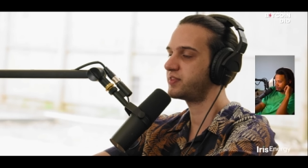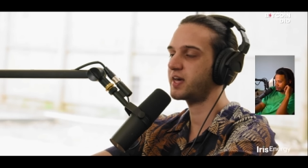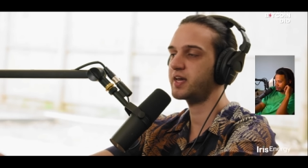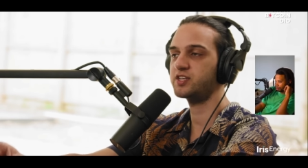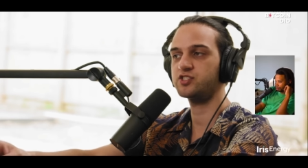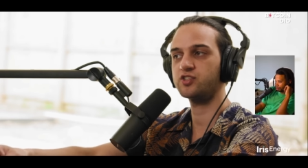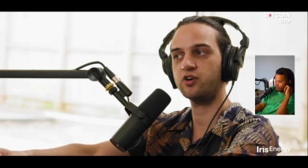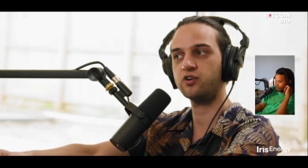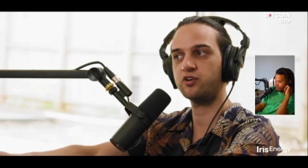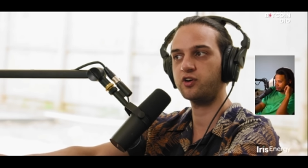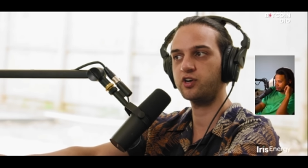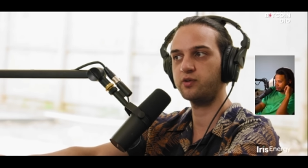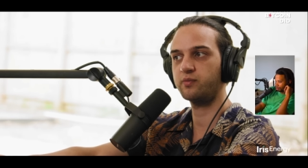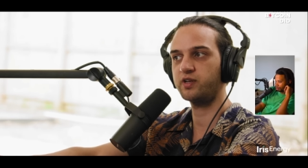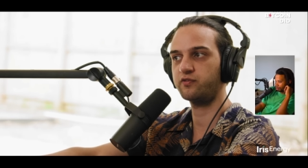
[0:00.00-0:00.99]
that is not an
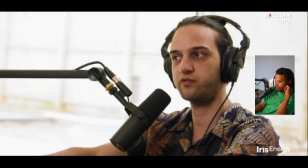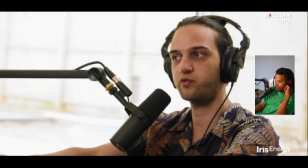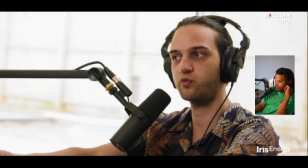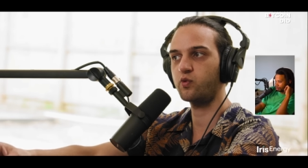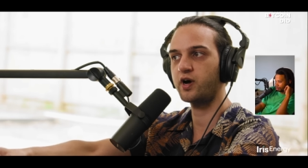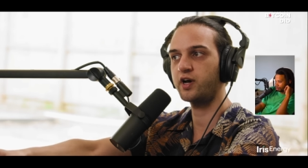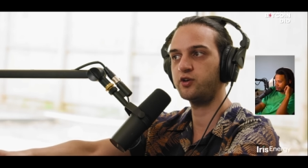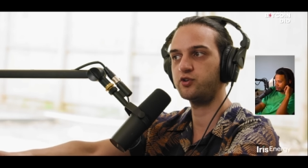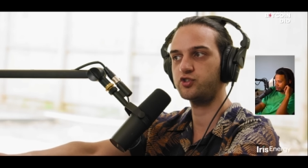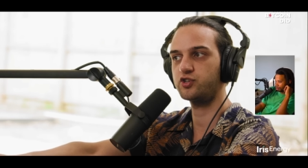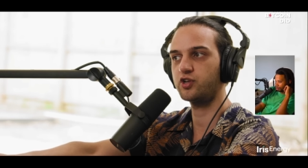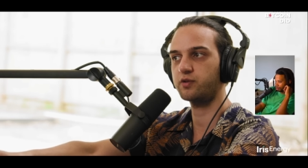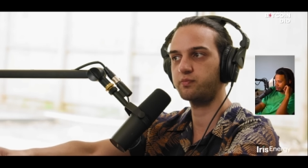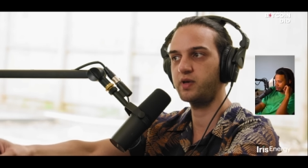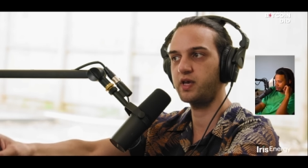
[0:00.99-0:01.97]
argument for why you should
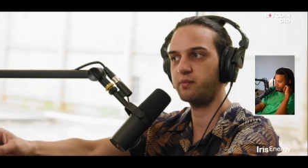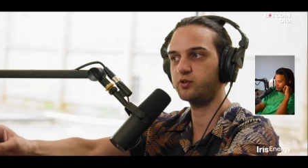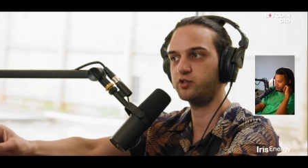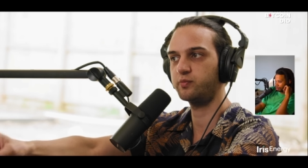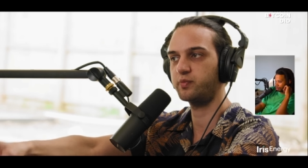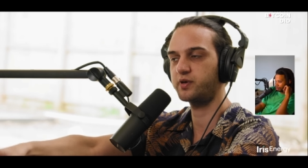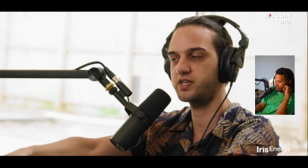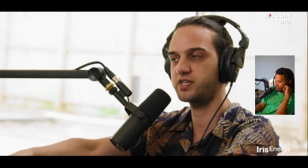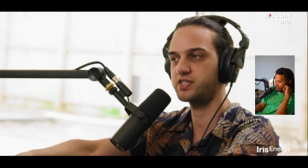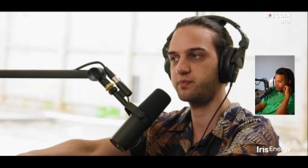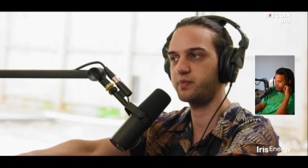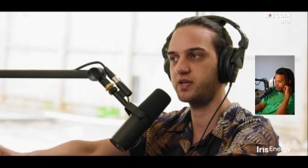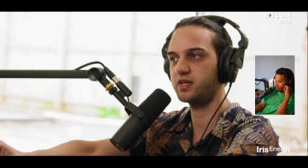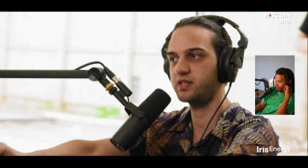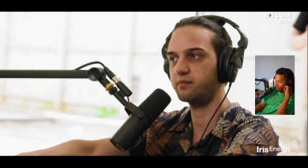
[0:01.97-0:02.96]
not be able to
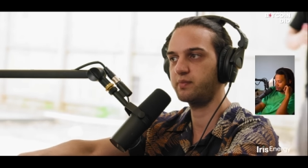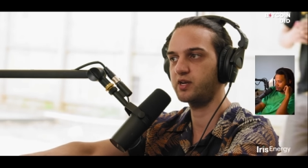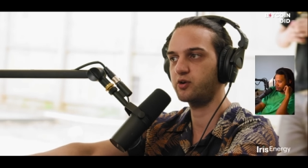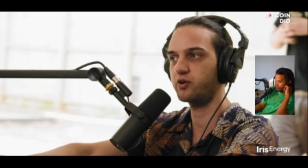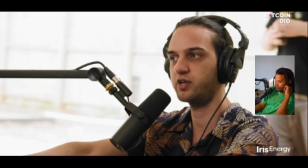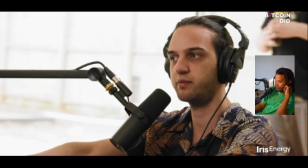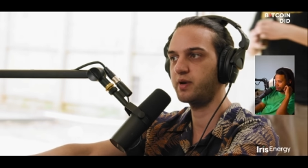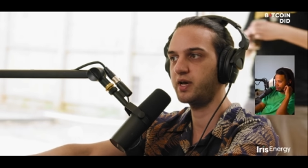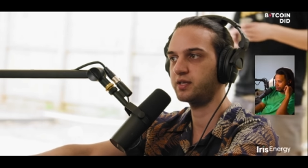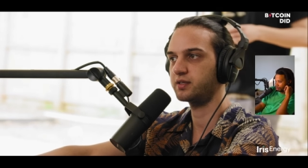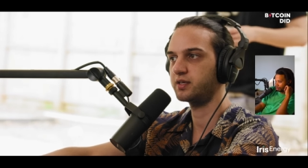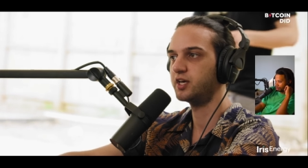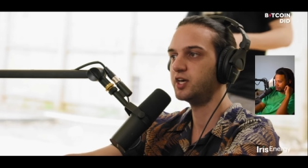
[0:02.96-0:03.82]
participate in the Bitcoin debate.